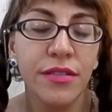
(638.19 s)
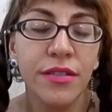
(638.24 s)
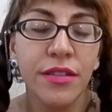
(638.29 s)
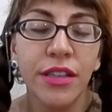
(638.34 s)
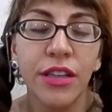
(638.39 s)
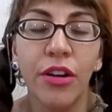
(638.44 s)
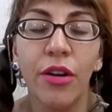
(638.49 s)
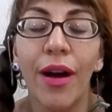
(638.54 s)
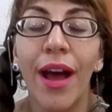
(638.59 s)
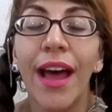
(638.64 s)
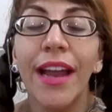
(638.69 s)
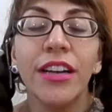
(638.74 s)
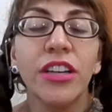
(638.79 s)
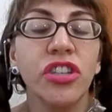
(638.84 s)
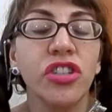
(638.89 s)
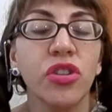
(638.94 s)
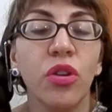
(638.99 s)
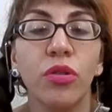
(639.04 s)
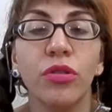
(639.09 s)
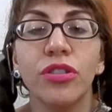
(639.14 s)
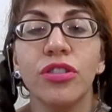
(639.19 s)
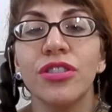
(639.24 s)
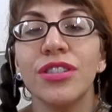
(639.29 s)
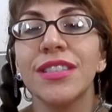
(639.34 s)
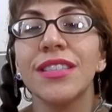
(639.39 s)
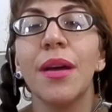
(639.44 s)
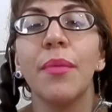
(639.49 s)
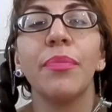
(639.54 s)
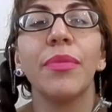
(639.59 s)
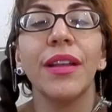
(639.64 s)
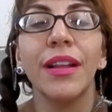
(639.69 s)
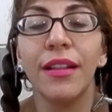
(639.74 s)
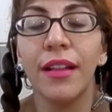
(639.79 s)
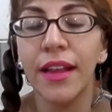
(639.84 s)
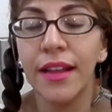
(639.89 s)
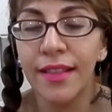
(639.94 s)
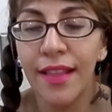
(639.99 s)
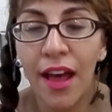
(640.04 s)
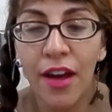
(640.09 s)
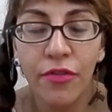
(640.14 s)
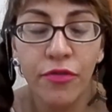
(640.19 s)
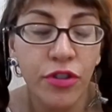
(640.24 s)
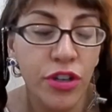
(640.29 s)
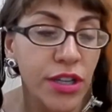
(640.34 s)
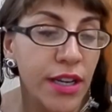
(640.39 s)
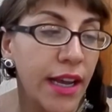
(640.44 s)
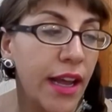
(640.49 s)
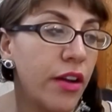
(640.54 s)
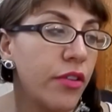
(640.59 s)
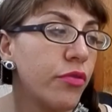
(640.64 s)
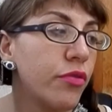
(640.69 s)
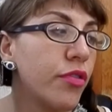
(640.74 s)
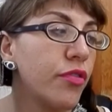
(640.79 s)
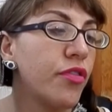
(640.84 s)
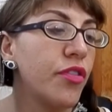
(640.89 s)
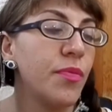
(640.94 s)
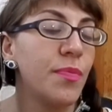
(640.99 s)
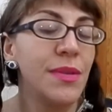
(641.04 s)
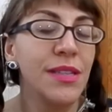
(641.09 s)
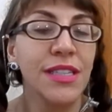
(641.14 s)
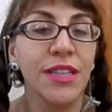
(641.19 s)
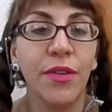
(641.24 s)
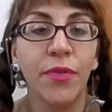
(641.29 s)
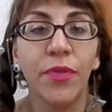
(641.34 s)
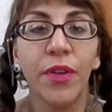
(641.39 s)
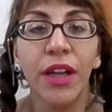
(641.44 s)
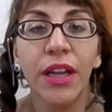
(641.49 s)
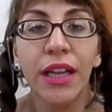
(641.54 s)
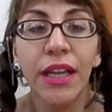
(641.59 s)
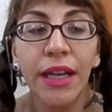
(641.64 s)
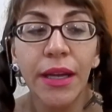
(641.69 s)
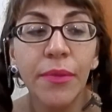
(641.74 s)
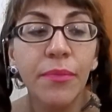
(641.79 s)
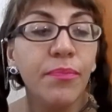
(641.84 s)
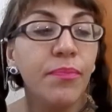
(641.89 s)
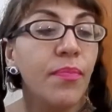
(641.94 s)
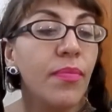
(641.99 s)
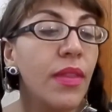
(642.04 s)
you know Head and Shoulders, something like that for dandruff specifically.